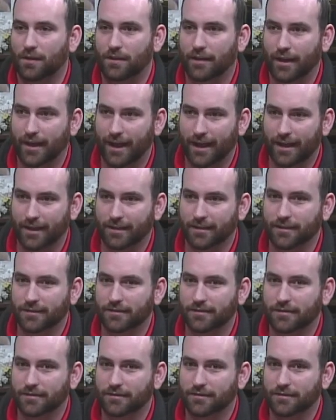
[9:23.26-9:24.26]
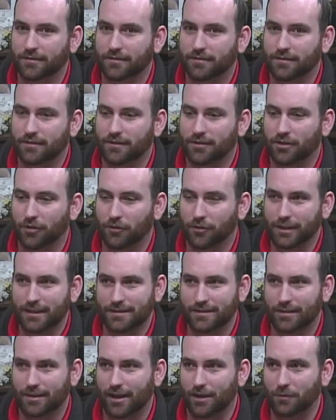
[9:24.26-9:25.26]
And the
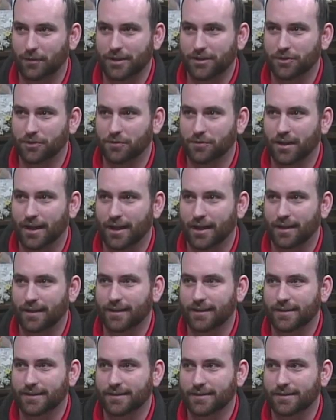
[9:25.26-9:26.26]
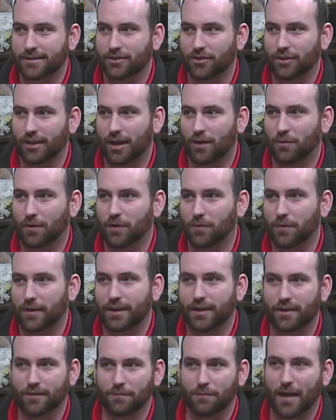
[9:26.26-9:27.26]
reason that we do that is so that way we
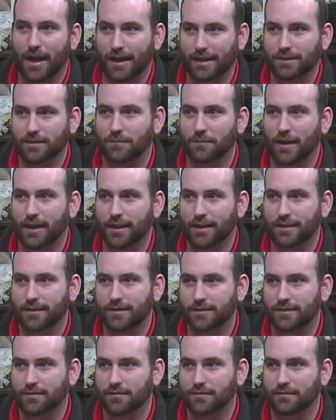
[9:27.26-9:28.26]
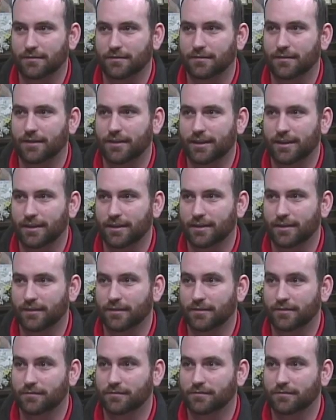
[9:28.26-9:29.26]
can maximize
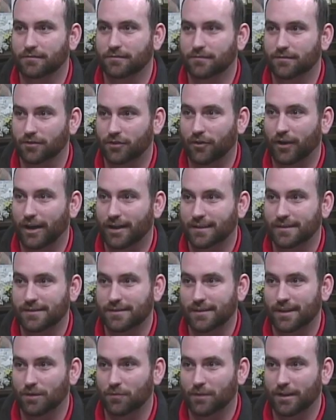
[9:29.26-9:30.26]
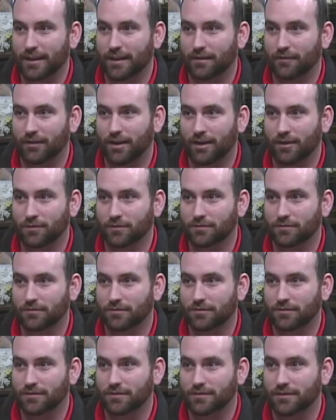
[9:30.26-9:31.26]
the credits that we give out
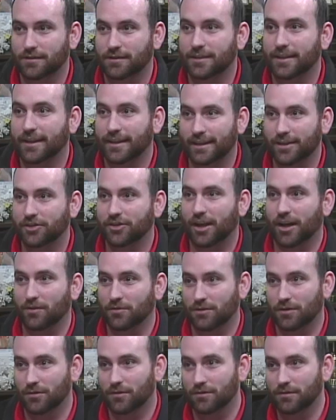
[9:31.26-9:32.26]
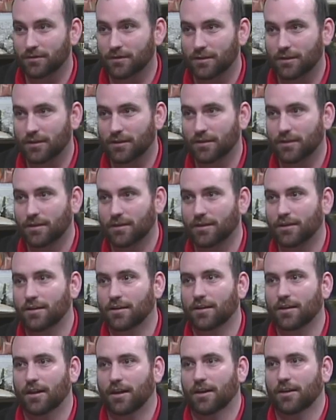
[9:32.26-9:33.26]
to each household,
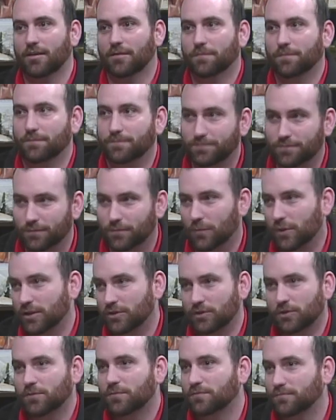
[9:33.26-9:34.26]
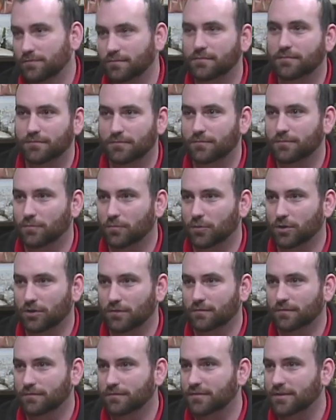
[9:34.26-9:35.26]
which we'll
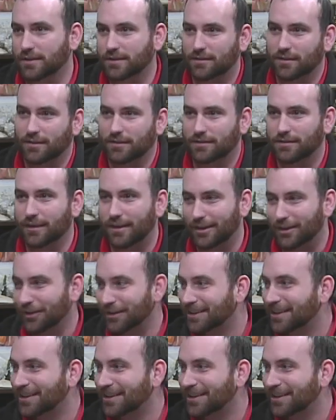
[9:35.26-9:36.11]
discuss later.